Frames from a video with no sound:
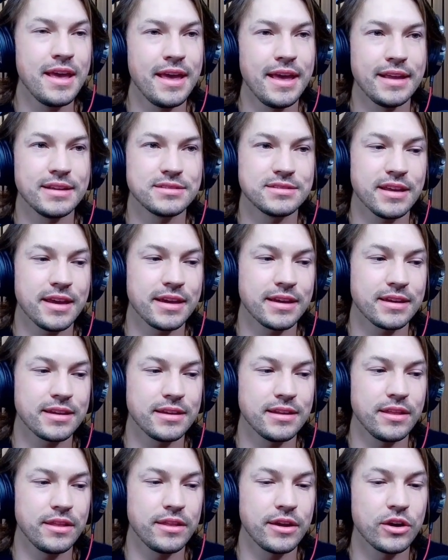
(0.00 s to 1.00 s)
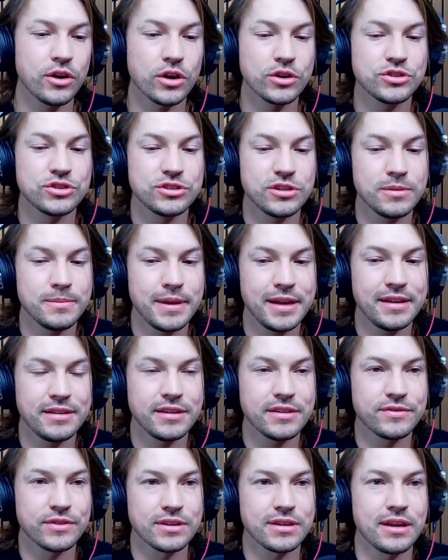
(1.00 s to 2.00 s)
It's like there are so many
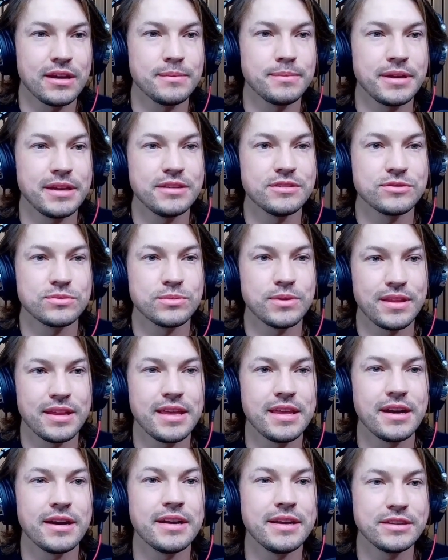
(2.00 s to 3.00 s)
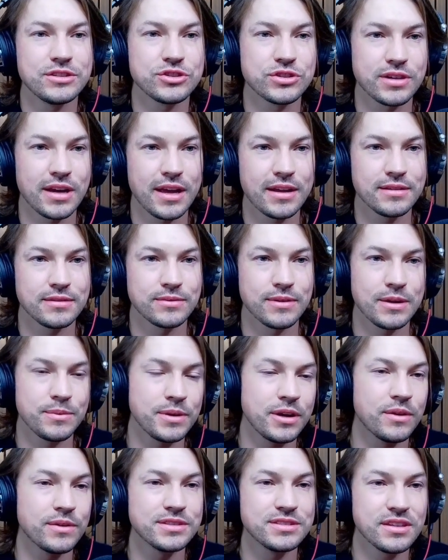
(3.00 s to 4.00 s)
different companies within an intranet, right?
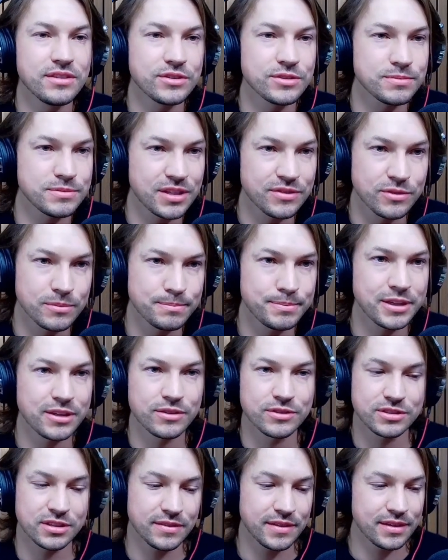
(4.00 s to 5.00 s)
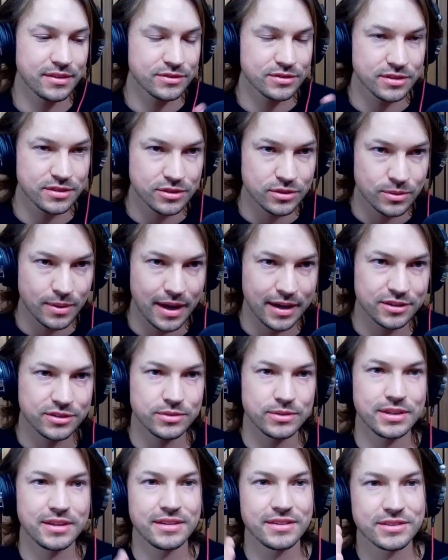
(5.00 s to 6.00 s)
We always say there's different pillars of it. There's a
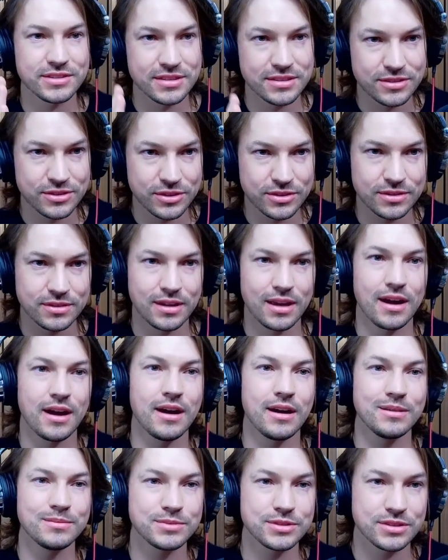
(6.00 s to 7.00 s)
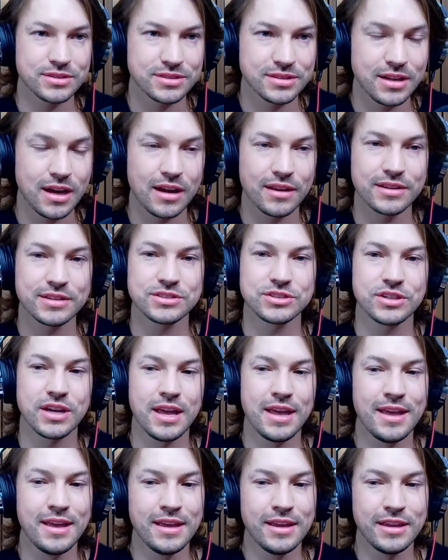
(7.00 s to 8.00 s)
directory, there's internal comms, there's knowledge.
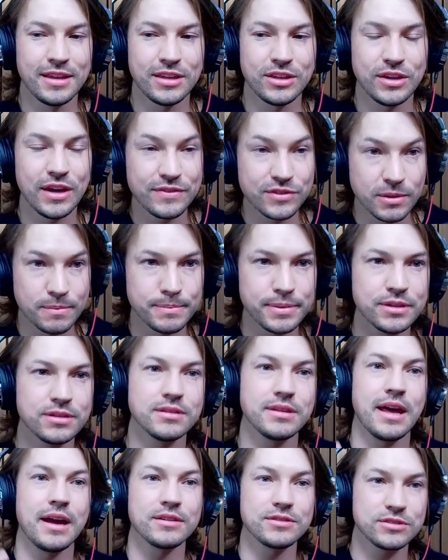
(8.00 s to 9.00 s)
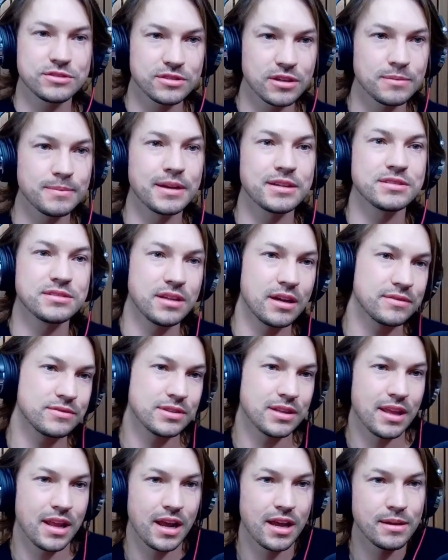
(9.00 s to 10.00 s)
You have to build out so much stuff
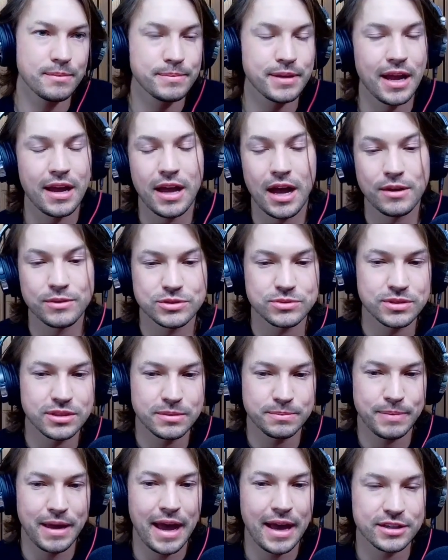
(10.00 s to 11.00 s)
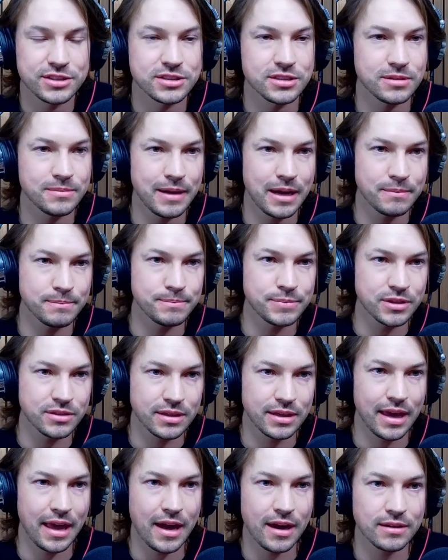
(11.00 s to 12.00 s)
within it. But I was really passionate about
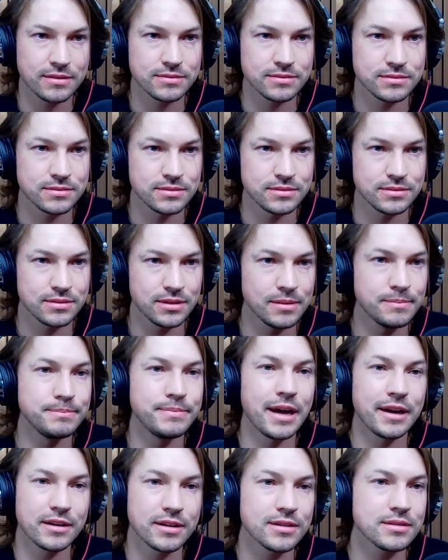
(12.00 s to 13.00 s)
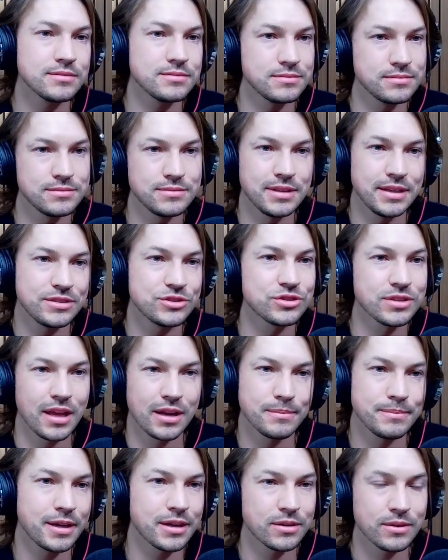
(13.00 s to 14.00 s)
building out a better
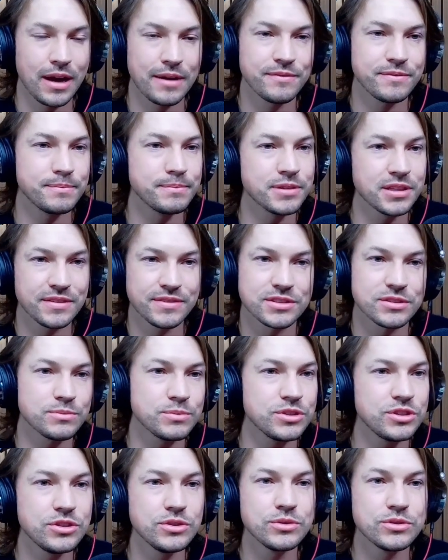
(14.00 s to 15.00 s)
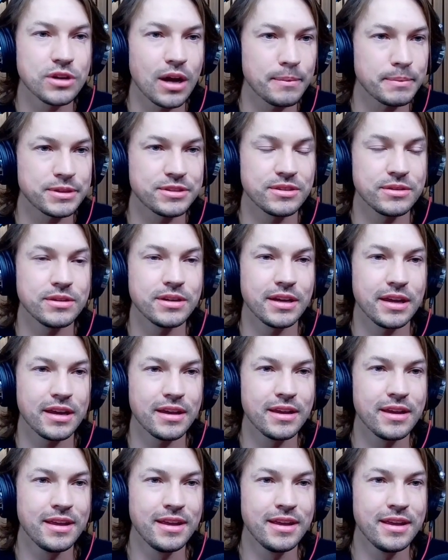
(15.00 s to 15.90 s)
intranet, I believe it's a huge opportunity.